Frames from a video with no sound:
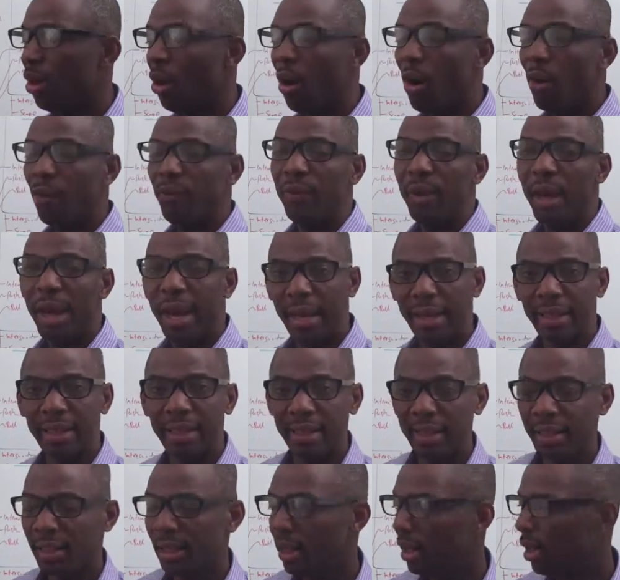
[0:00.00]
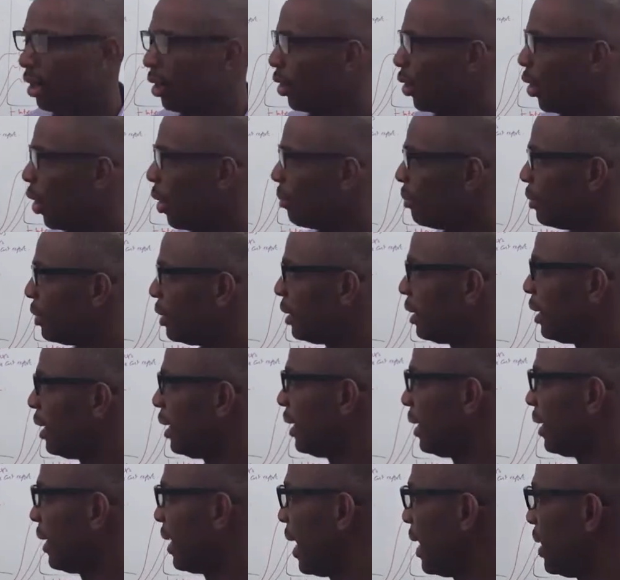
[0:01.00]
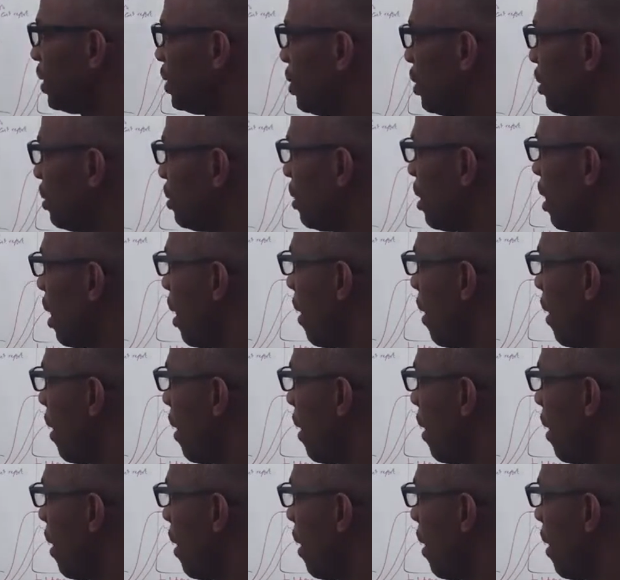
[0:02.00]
of any communication